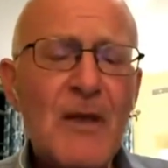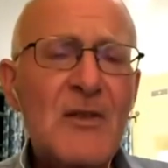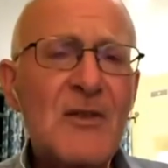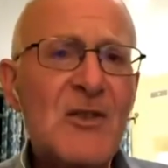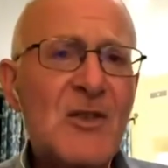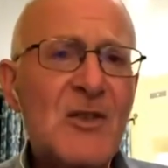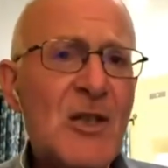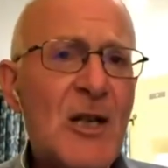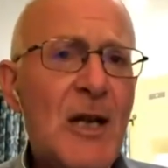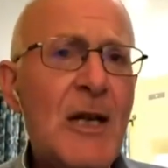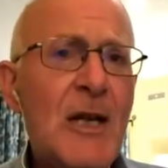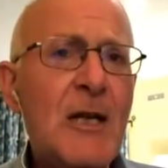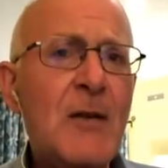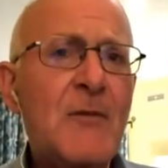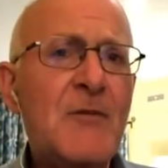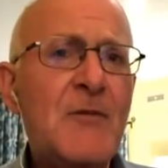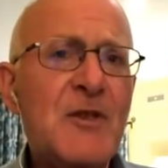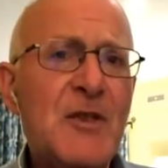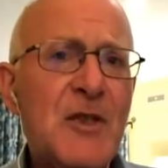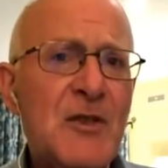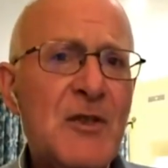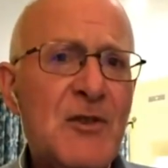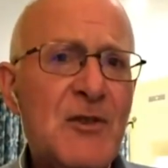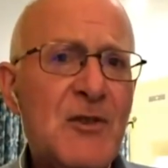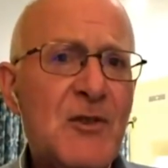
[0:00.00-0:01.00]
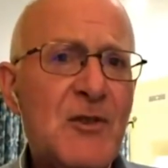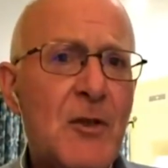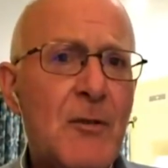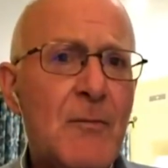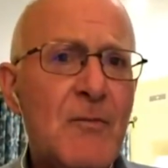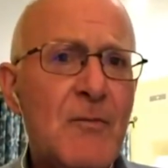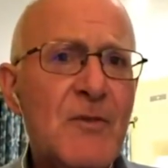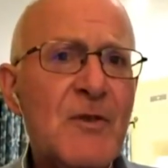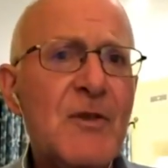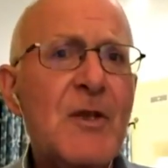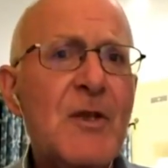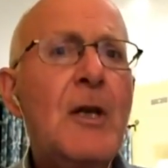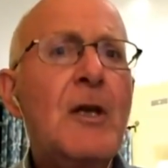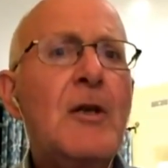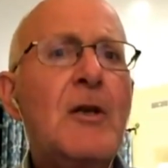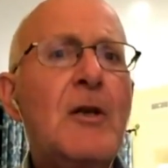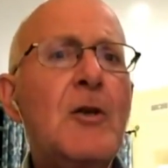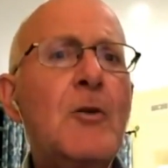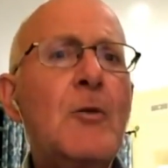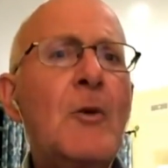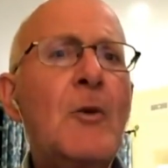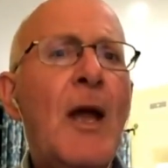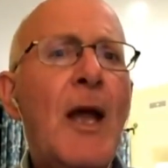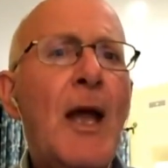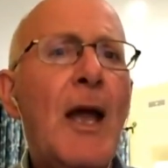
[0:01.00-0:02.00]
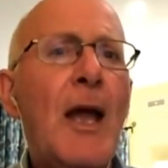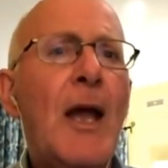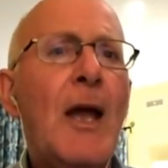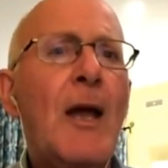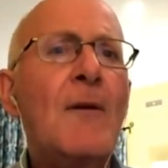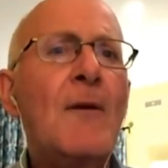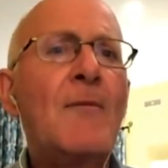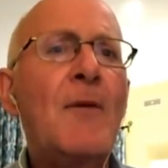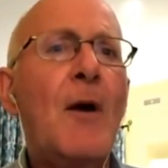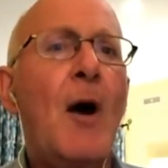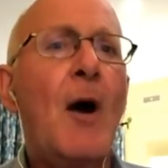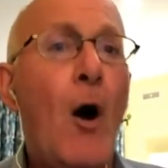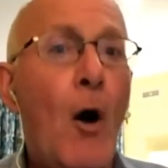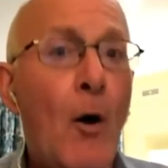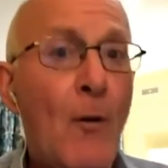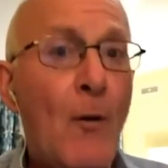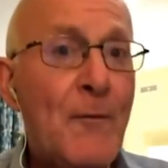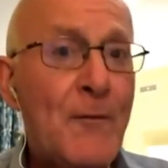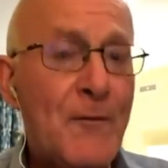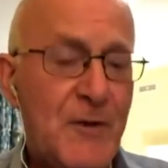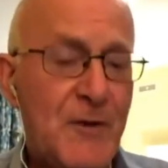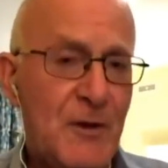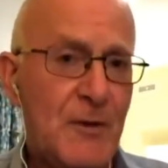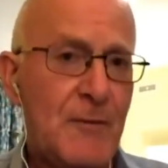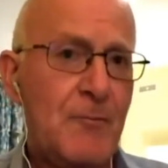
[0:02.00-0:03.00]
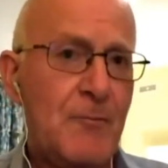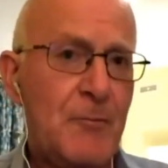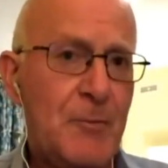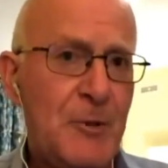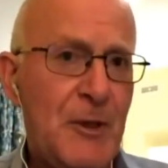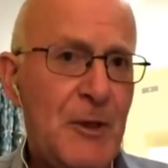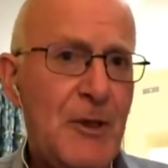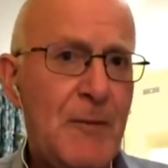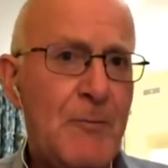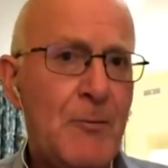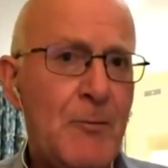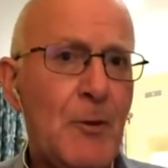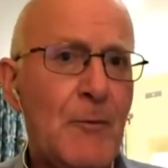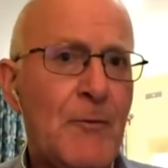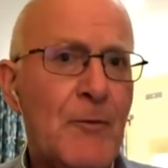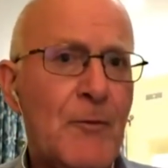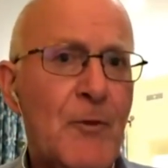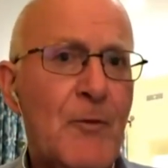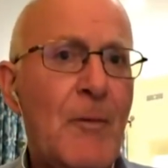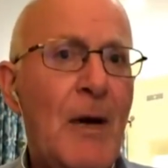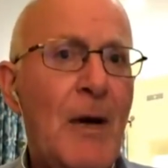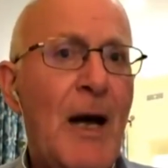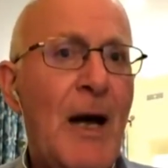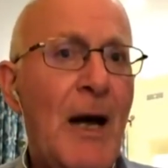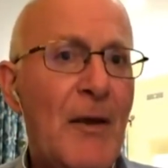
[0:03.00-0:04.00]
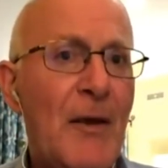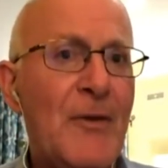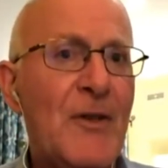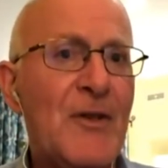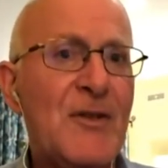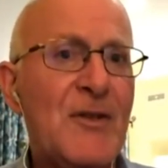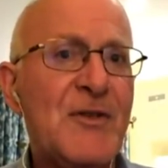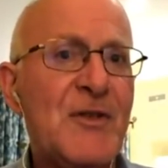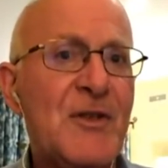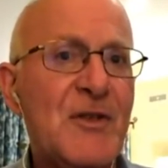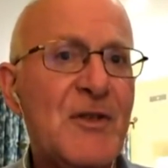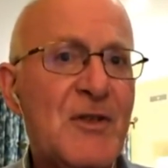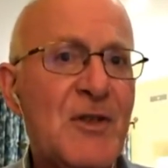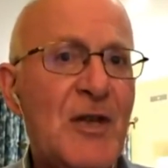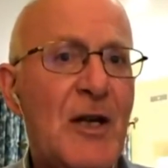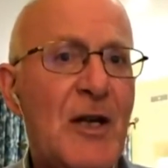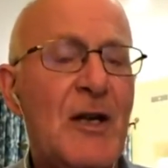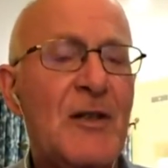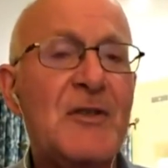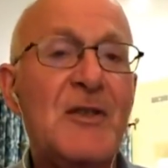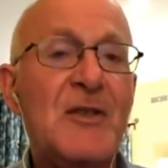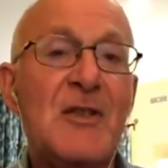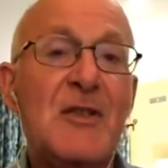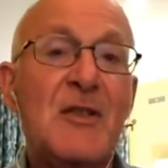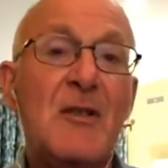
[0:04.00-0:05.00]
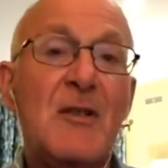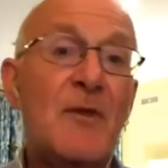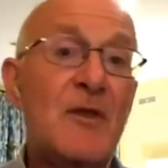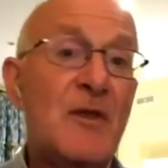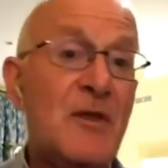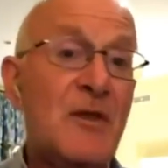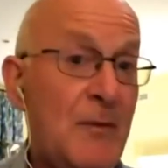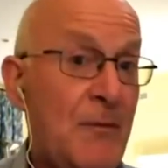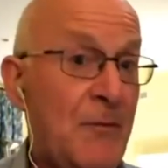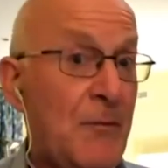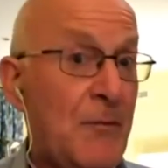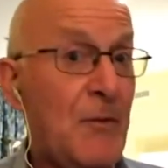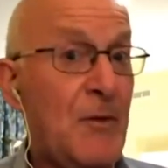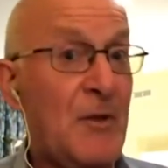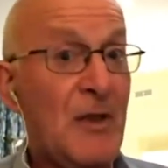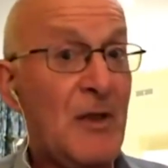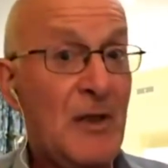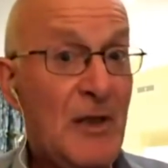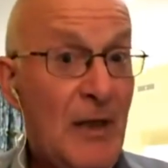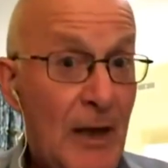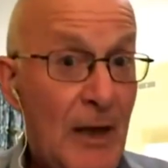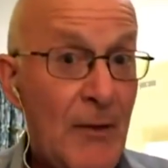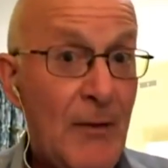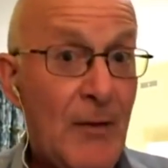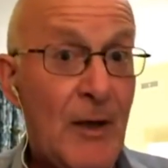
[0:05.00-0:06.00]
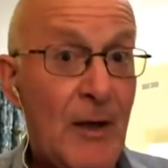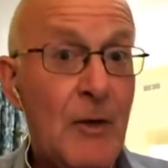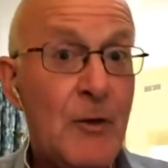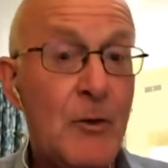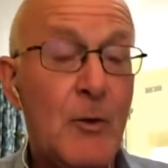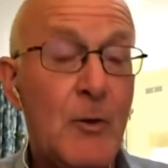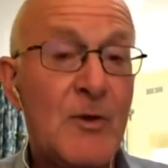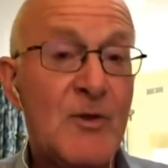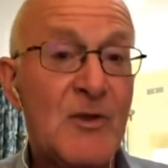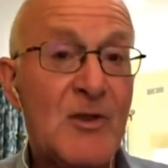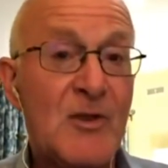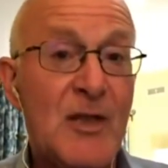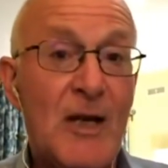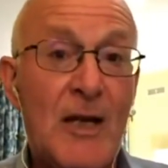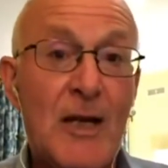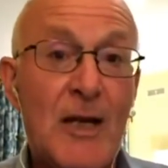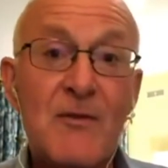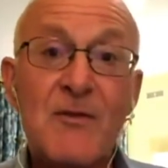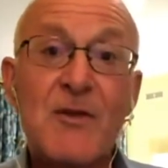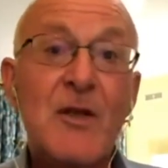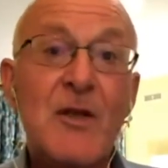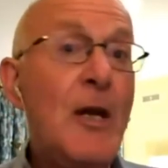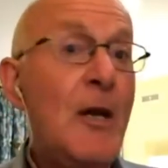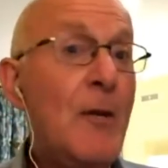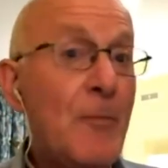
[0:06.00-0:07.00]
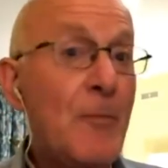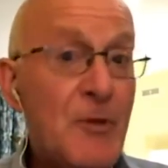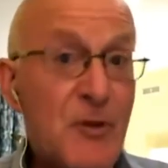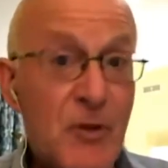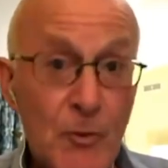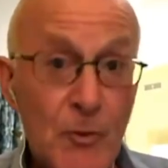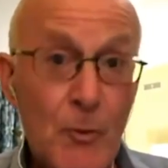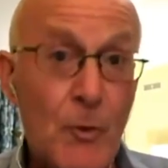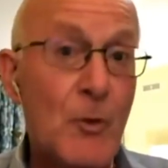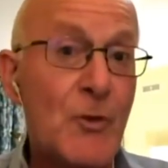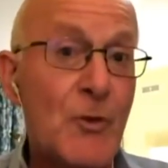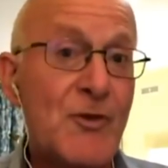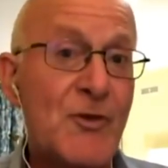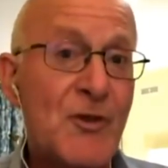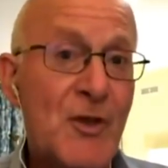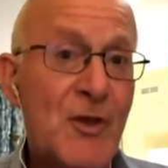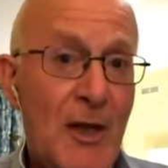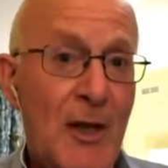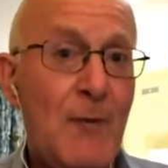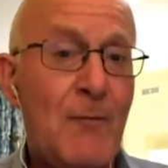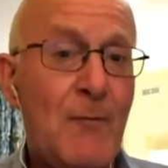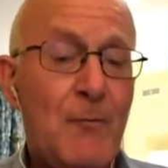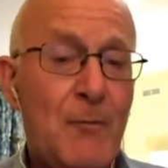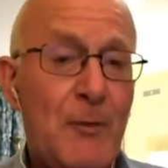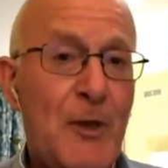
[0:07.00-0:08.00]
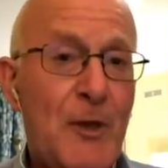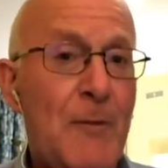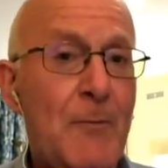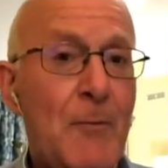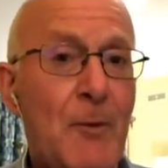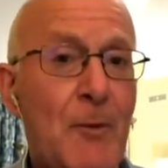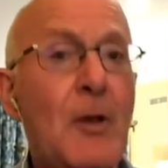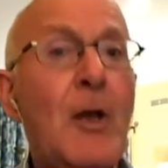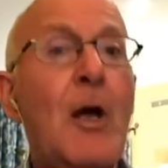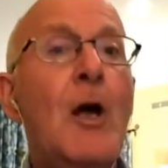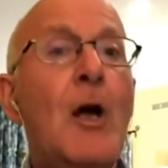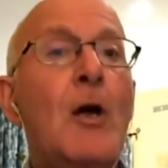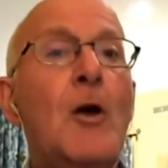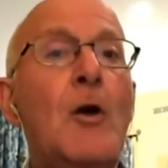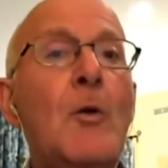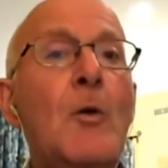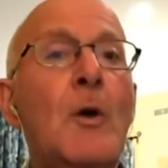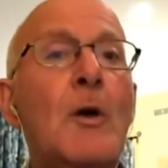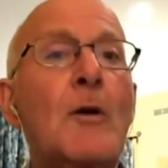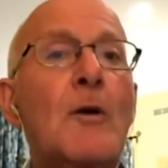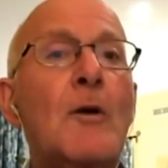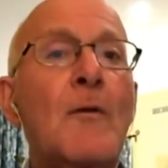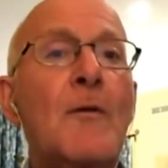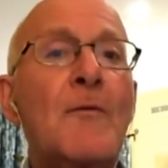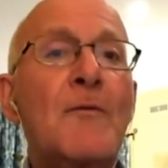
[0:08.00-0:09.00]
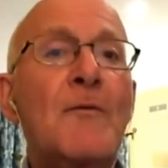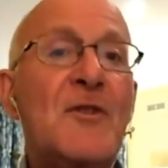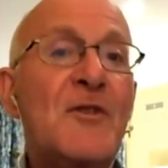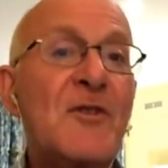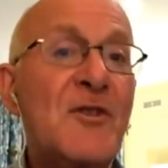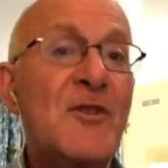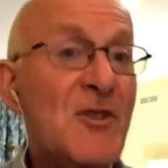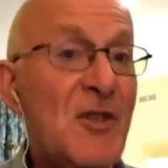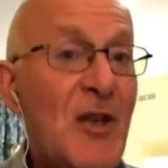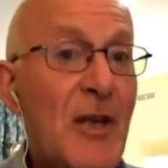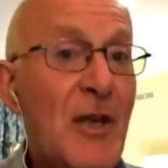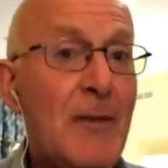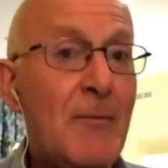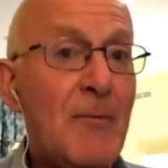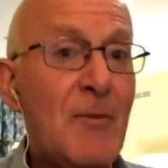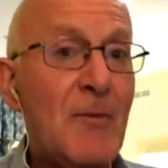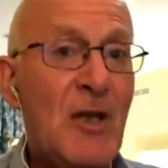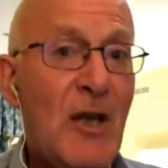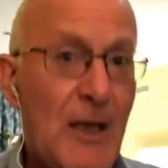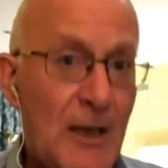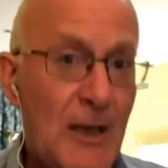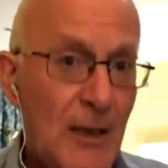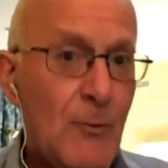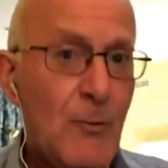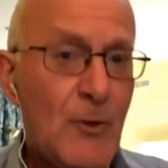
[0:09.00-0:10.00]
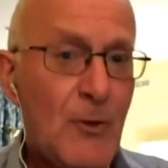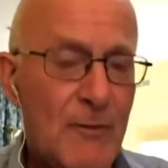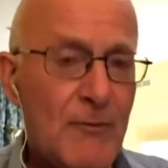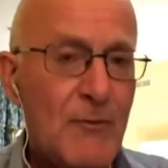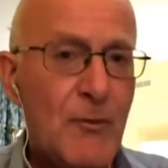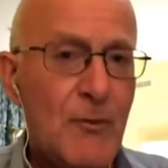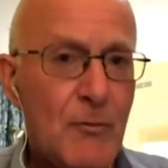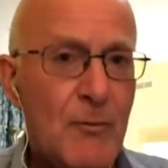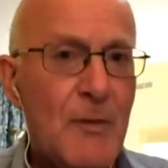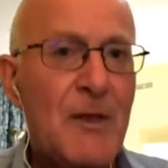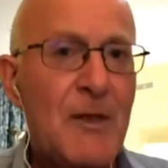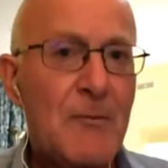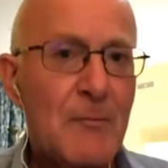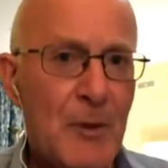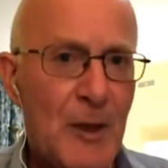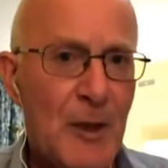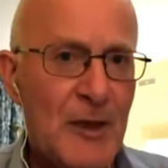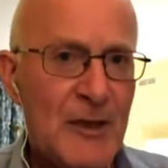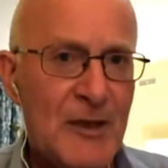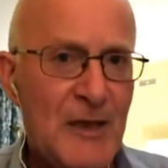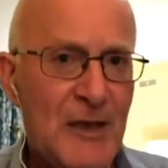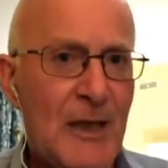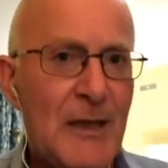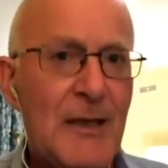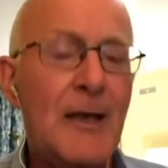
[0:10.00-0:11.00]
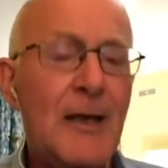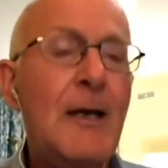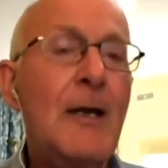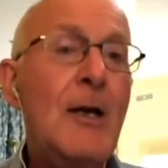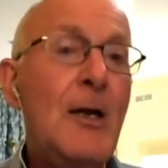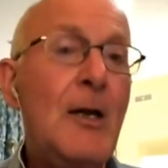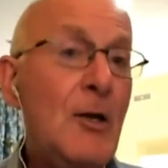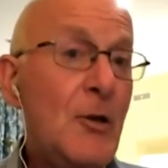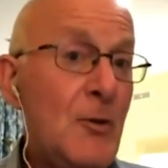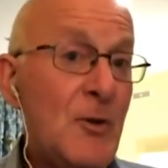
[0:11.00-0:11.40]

In slave systems, you have often people from other societies of a different colour who are slaves, but you also have people who are of the same colour, whatever you mean by colour,